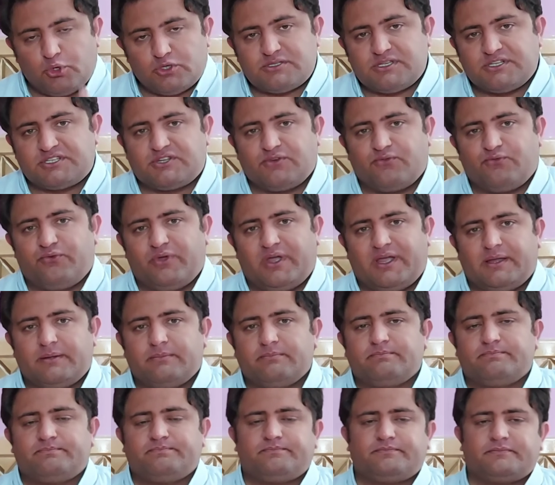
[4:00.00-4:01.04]
positive way.
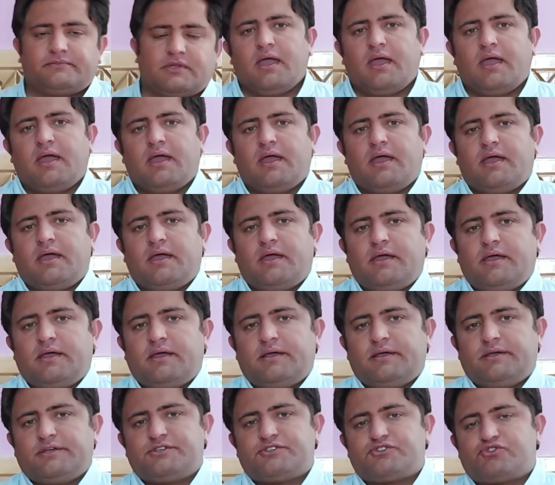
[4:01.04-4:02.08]

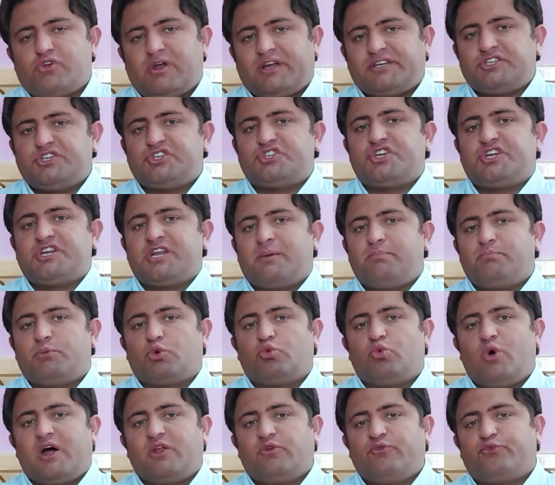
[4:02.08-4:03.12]
Strategy number
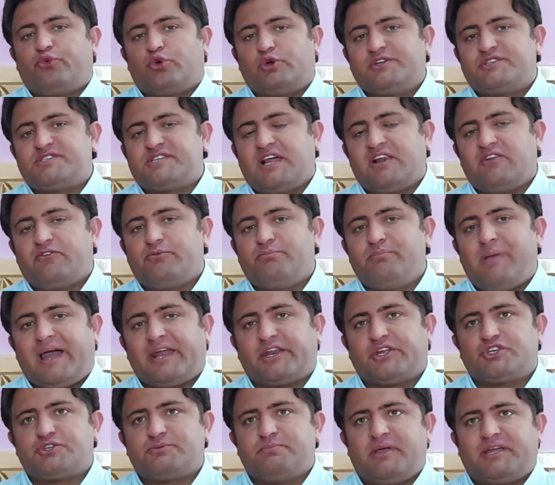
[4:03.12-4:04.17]
1 for
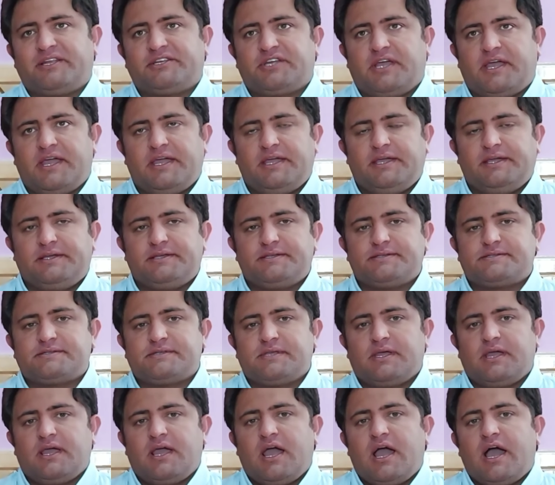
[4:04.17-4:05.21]
self-management
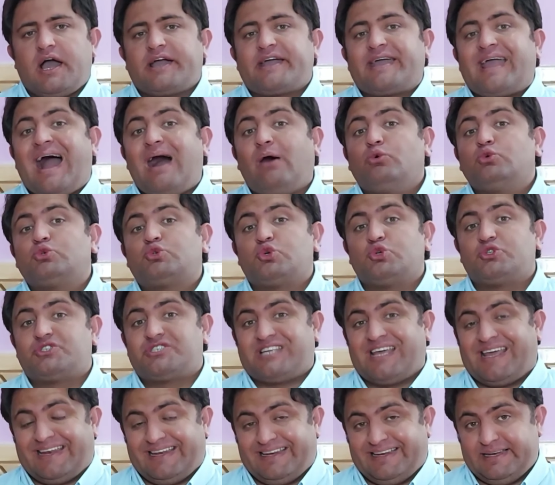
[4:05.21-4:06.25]
is count to
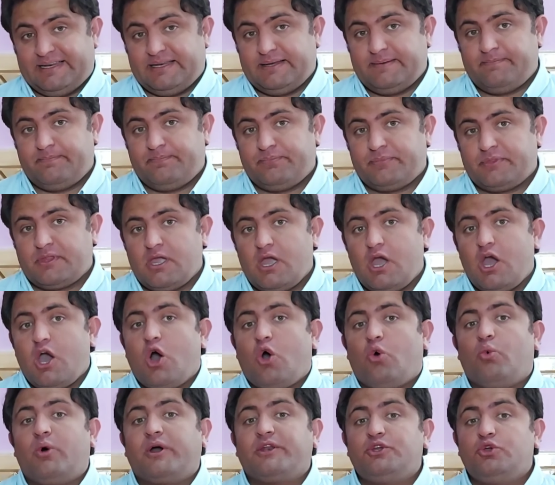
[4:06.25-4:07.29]
10.
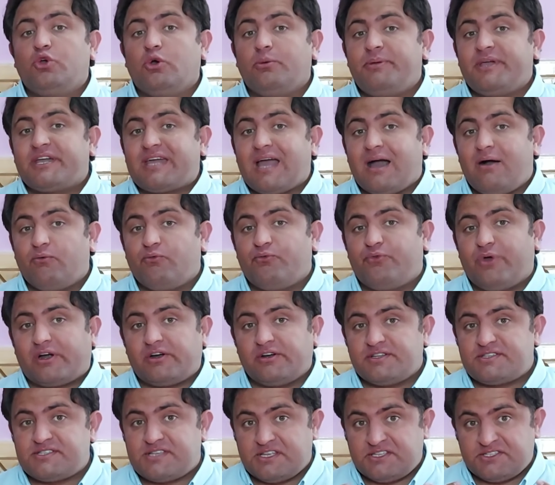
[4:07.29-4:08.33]
When you become
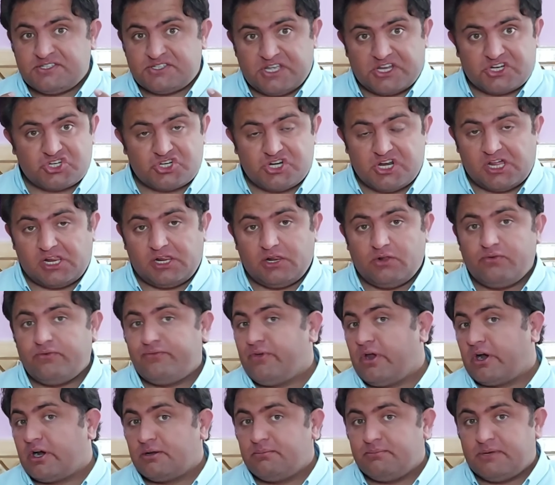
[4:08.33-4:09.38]
very sensational,
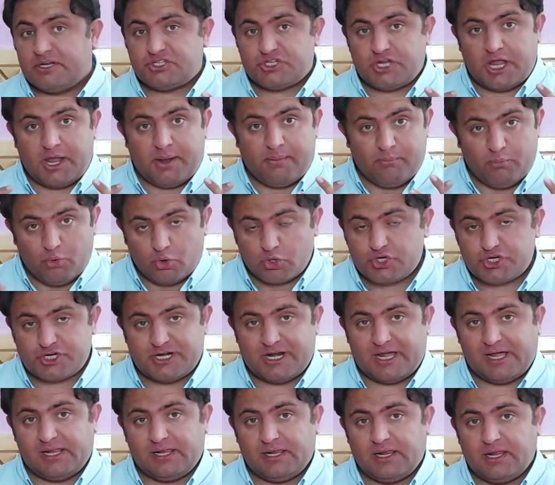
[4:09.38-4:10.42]
very much
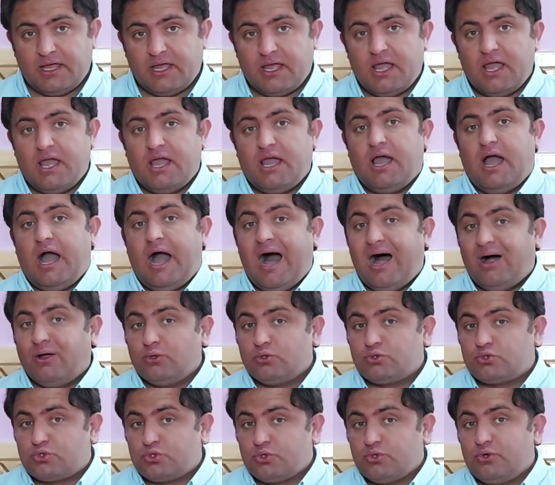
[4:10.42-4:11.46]
emotional,
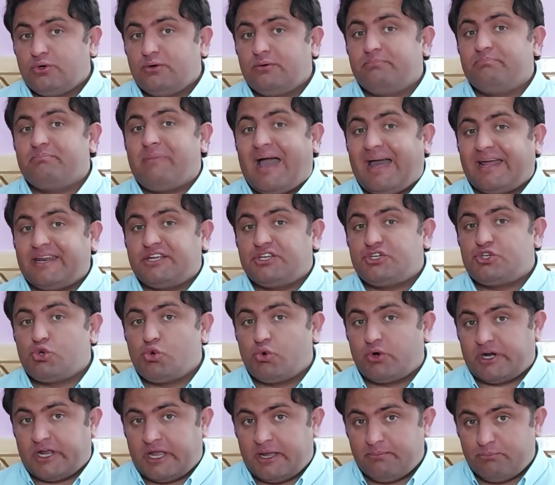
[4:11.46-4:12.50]
how to manage
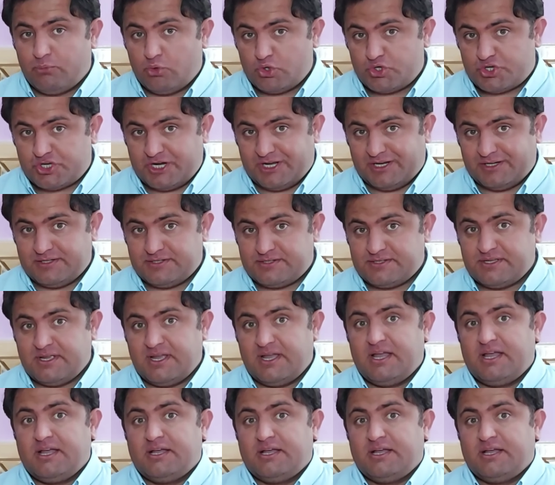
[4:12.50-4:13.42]
your emotions